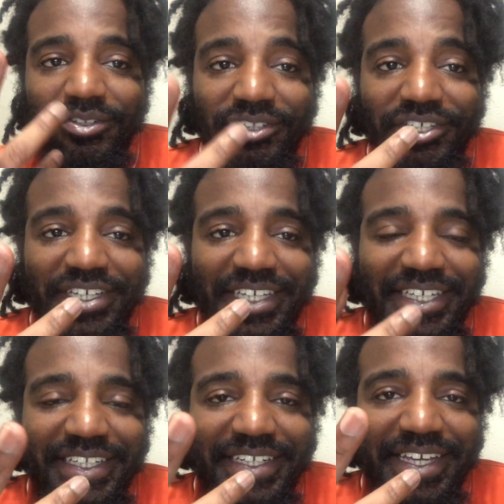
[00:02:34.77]

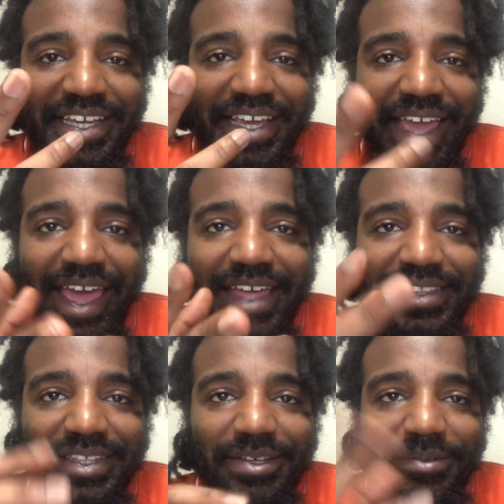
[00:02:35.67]
looking
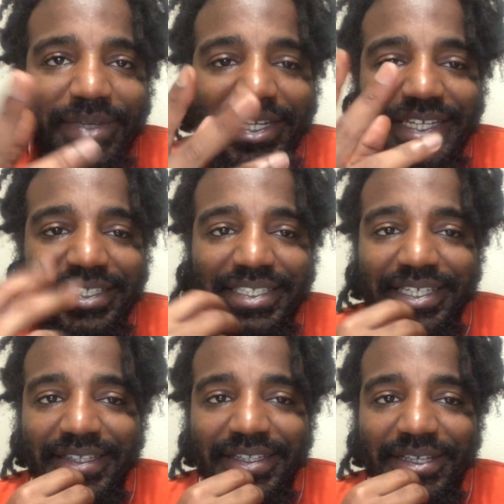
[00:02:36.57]
at them and they
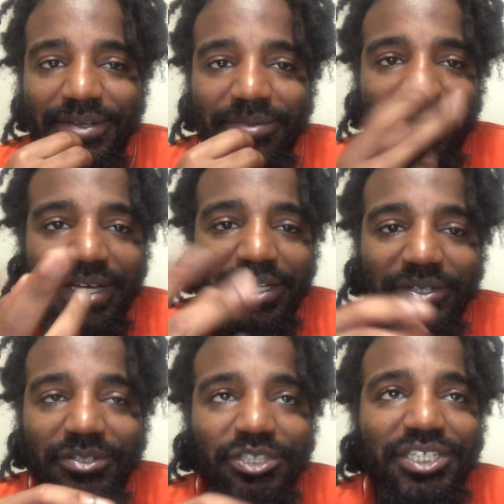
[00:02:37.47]
see them like
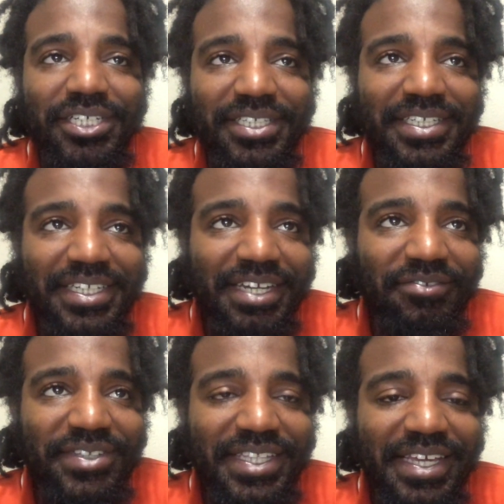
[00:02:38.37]
chilling and
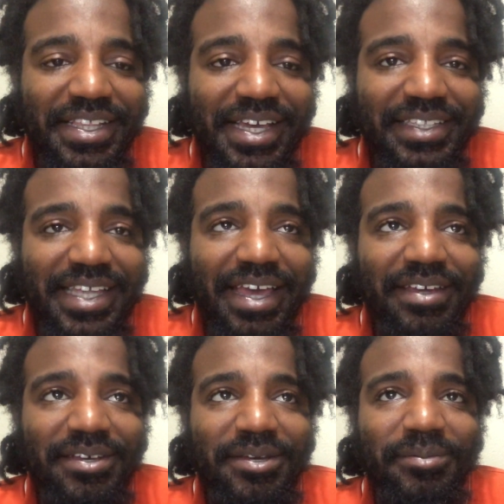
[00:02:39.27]
everything like that.